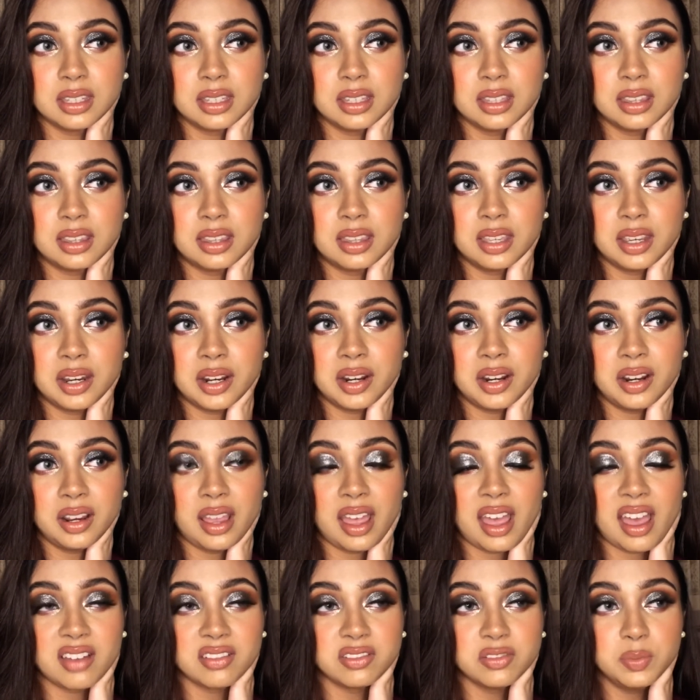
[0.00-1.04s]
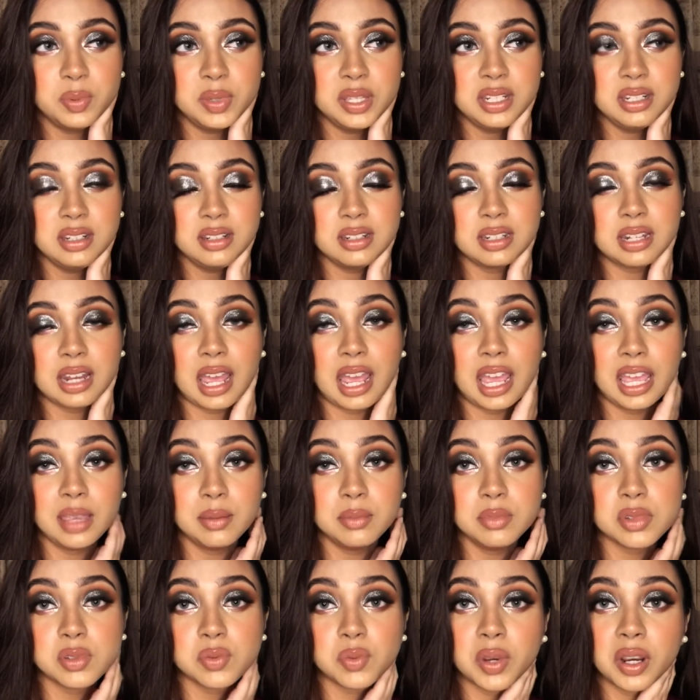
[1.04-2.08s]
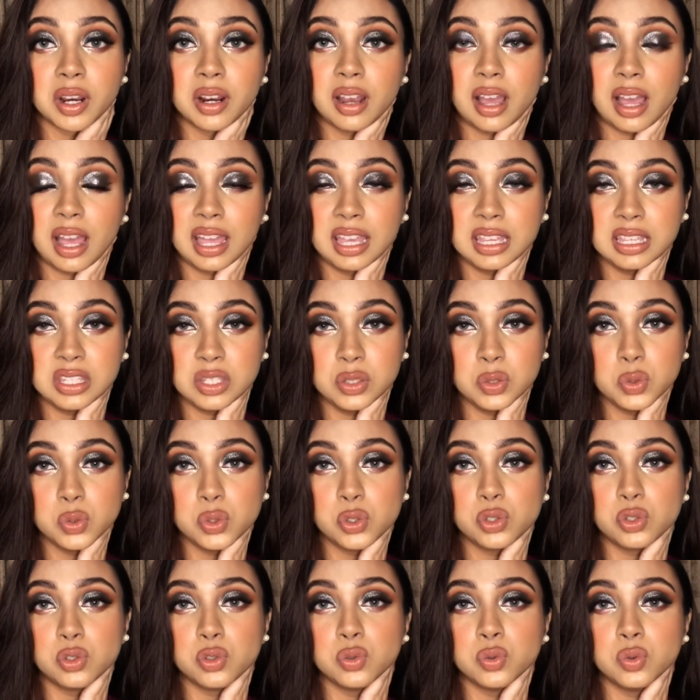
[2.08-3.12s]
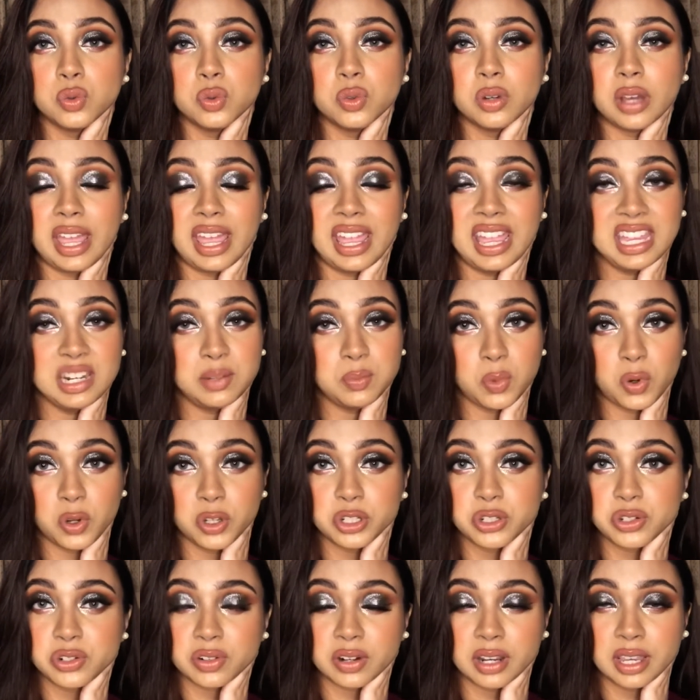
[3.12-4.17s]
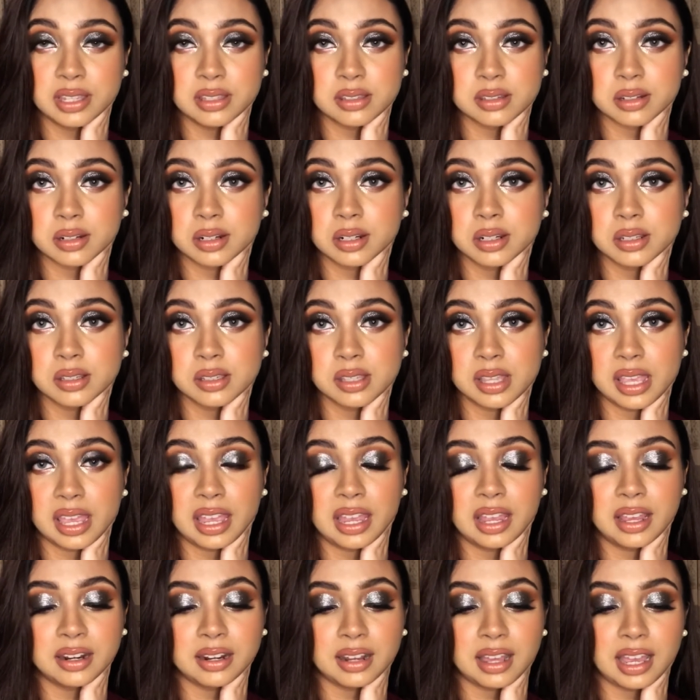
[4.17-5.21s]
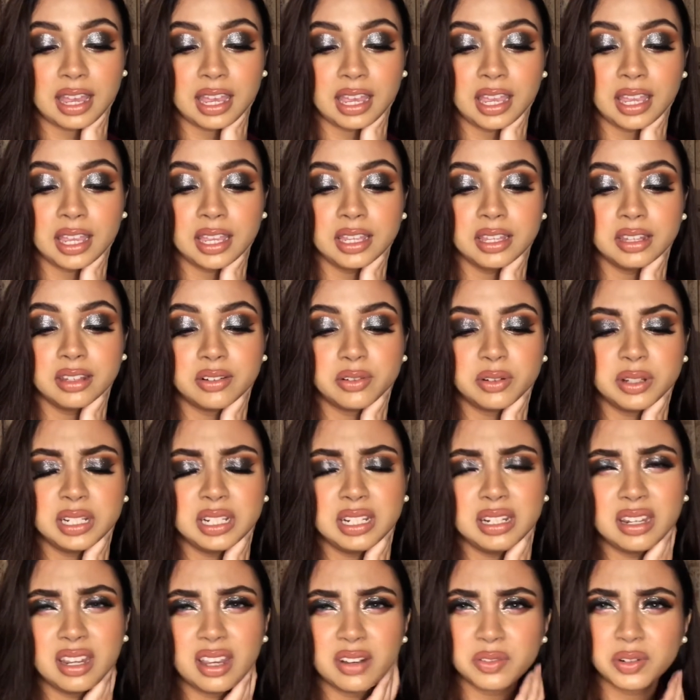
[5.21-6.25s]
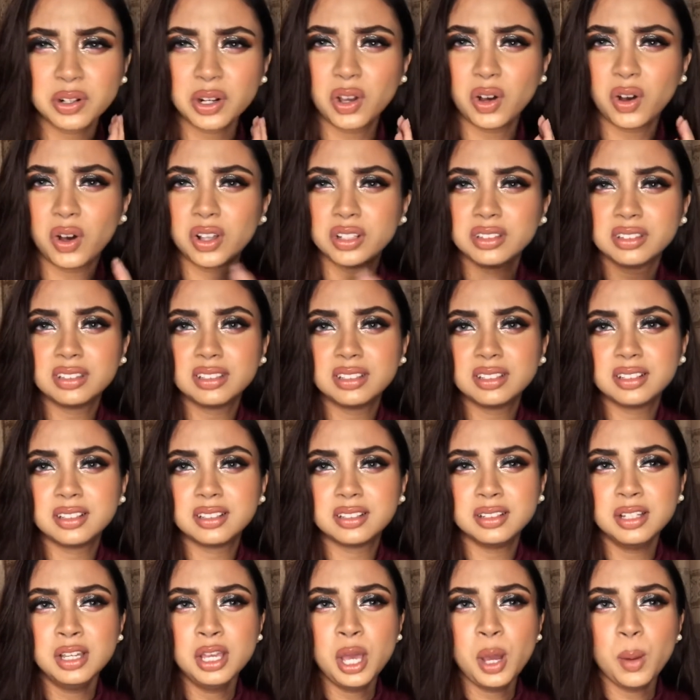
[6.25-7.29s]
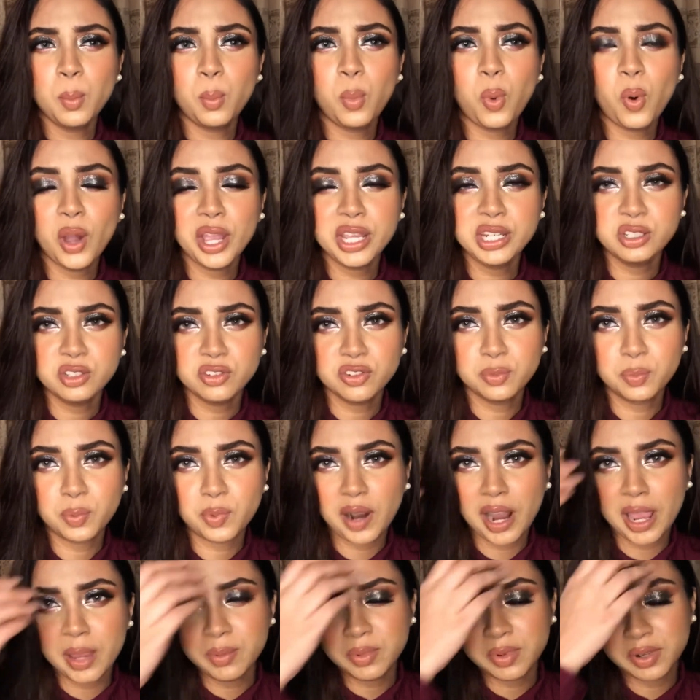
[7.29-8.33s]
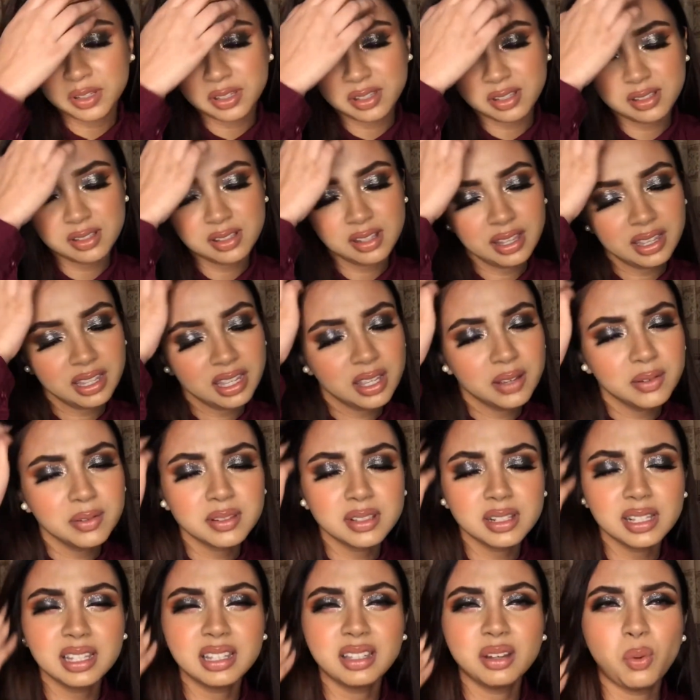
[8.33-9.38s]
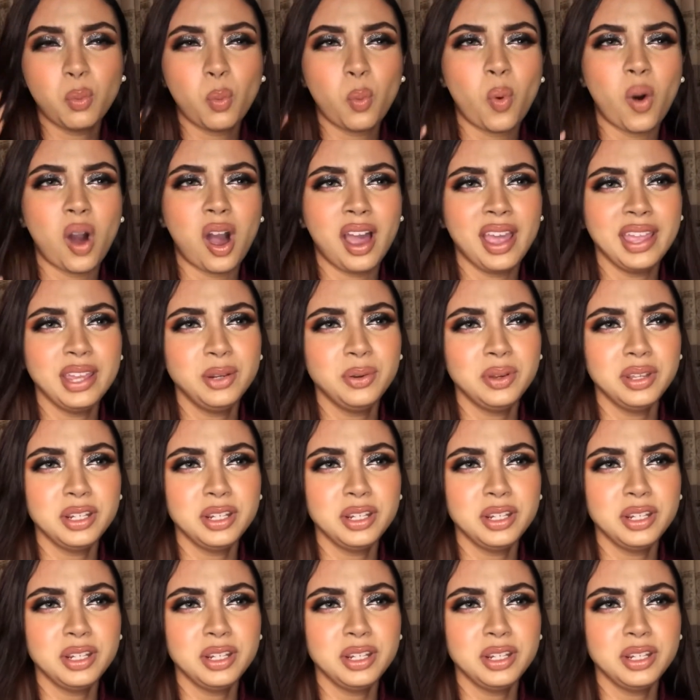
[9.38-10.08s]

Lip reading: There have been times where I used to hate moisturizers and I really never got the point of primers. It's like, I was like, why do I need